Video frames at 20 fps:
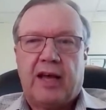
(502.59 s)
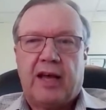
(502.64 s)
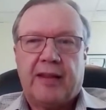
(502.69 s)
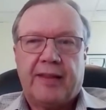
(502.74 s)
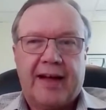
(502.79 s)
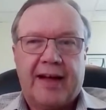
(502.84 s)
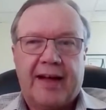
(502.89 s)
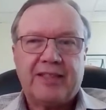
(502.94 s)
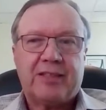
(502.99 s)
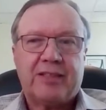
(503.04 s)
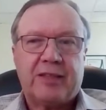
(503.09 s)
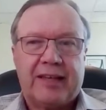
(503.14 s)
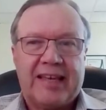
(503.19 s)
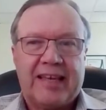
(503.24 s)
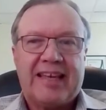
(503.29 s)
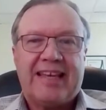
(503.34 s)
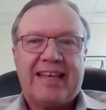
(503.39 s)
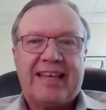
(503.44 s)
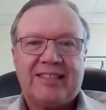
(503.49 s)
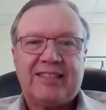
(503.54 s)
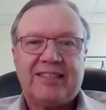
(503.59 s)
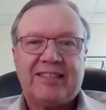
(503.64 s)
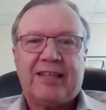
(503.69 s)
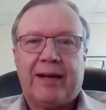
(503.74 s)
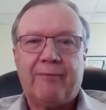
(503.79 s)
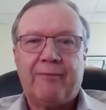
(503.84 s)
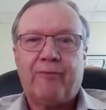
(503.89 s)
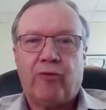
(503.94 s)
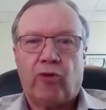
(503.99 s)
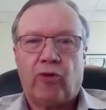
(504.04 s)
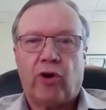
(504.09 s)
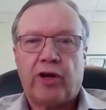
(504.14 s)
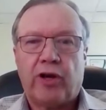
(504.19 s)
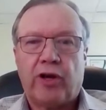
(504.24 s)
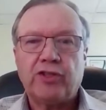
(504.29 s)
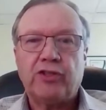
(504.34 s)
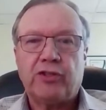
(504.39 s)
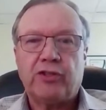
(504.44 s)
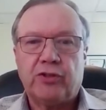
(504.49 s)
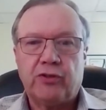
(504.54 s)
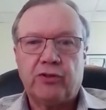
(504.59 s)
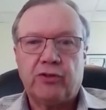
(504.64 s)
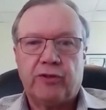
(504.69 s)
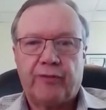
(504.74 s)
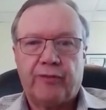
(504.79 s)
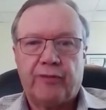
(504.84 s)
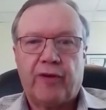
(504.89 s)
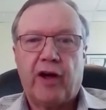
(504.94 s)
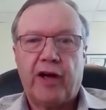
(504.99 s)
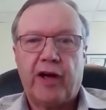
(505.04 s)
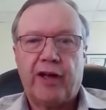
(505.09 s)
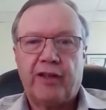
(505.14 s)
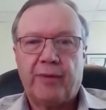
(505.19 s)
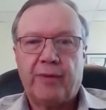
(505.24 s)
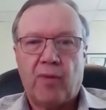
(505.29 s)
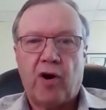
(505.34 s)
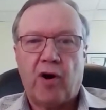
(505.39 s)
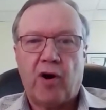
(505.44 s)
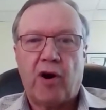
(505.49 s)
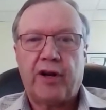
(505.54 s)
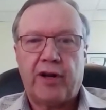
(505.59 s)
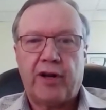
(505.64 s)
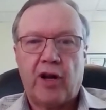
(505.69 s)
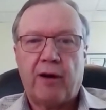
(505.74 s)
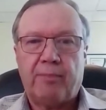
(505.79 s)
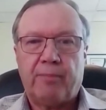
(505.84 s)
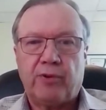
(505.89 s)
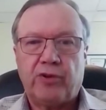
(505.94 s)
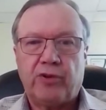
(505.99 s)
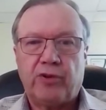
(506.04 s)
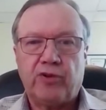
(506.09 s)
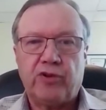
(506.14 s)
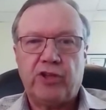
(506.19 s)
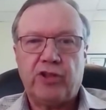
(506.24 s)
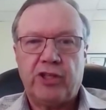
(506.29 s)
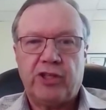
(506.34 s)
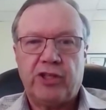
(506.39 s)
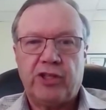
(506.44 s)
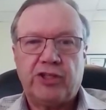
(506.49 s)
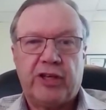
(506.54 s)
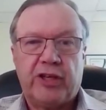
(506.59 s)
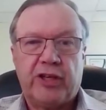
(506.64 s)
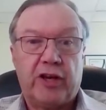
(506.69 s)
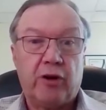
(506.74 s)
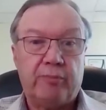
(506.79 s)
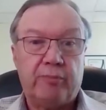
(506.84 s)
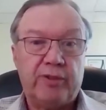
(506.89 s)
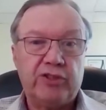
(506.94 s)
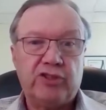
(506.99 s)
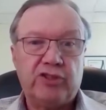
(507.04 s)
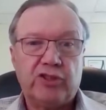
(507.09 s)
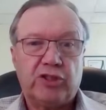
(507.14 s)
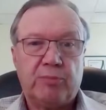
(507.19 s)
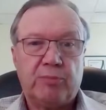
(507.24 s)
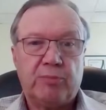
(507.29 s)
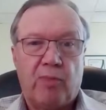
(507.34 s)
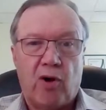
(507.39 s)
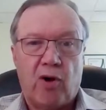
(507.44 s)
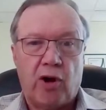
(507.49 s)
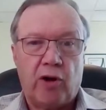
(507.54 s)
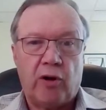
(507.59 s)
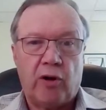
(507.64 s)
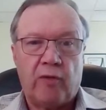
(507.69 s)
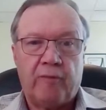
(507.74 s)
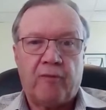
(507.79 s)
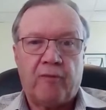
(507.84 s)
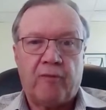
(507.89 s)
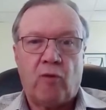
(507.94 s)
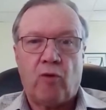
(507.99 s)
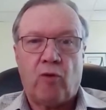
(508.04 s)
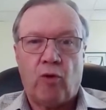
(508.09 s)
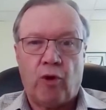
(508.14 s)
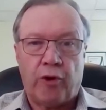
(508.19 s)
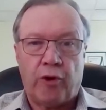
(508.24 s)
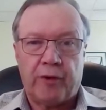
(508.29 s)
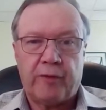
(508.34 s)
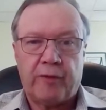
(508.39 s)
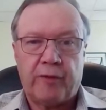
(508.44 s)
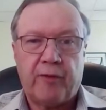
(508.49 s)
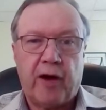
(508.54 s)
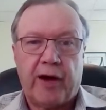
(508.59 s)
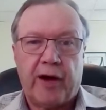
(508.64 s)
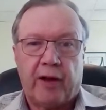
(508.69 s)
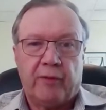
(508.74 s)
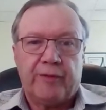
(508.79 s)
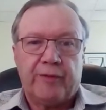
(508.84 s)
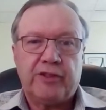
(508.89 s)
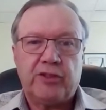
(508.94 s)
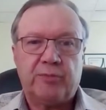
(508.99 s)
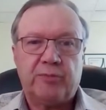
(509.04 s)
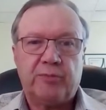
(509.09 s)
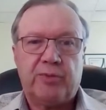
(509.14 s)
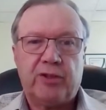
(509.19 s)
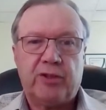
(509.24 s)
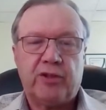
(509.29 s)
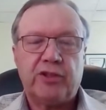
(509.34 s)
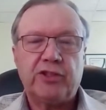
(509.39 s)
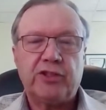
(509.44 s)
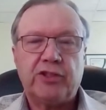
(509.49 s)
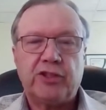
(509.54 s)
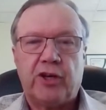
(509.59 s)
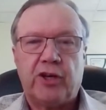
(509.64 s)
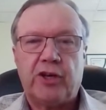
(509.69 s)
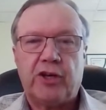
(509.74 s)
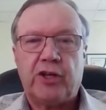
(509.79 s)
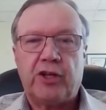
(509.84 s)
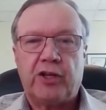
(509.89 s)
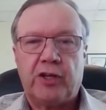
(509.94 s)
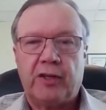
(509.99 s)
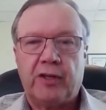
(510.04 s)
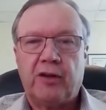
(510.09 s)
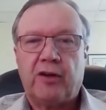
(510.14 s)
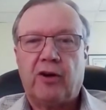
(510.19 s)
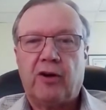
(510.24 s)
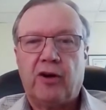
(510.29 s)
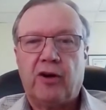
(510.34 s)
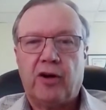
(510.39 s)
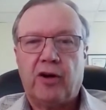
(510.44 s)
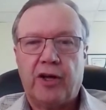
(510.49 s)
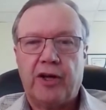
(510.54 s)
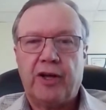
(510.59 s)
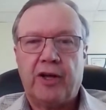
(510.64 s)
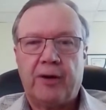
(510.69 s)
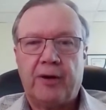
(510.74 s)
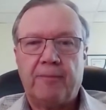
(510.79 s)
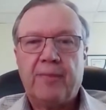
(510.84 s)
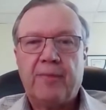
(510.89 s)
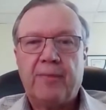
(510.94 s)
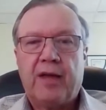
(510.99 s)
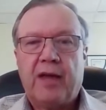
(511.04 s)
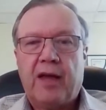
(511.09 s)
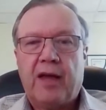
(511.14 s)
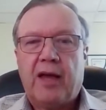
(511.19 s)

And that's a key step for us to define the market opportunities and our business model for the final feasibility study on um,